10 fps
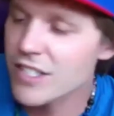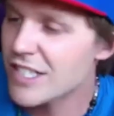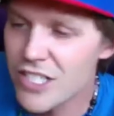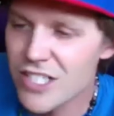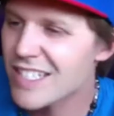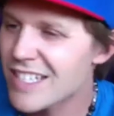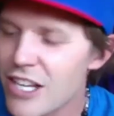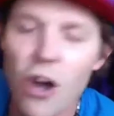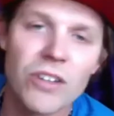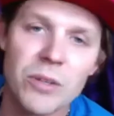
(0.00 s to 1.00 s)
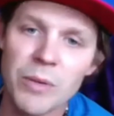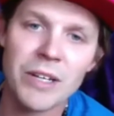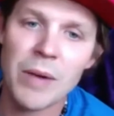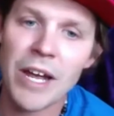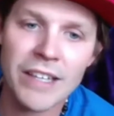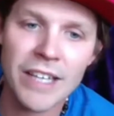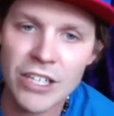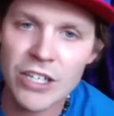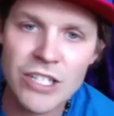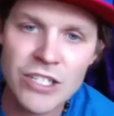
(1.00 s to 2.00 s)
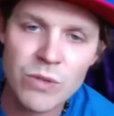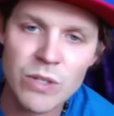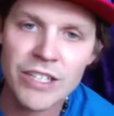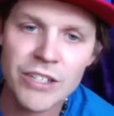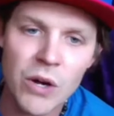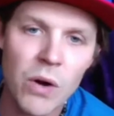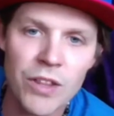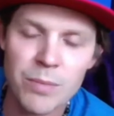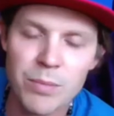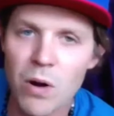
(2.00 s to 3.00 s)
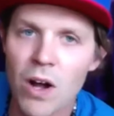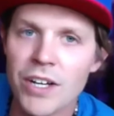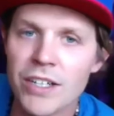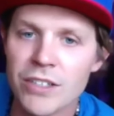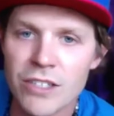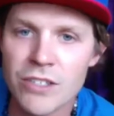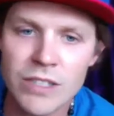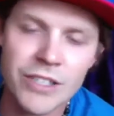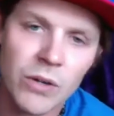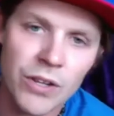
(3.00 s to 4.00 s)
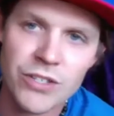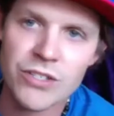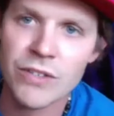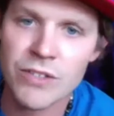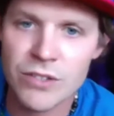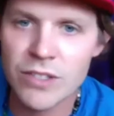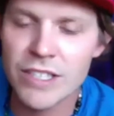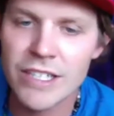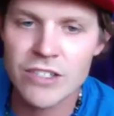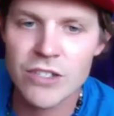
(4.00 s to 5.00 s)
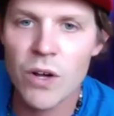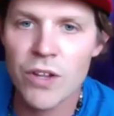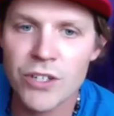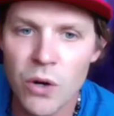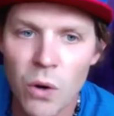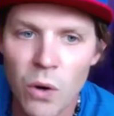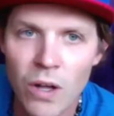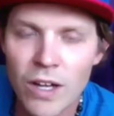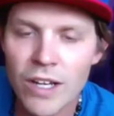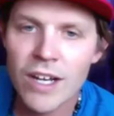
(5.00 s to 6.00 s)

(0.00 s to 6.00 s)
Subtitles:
just the ultimate, man. Like, there is really no other product, there is really no other service, there really is no other goal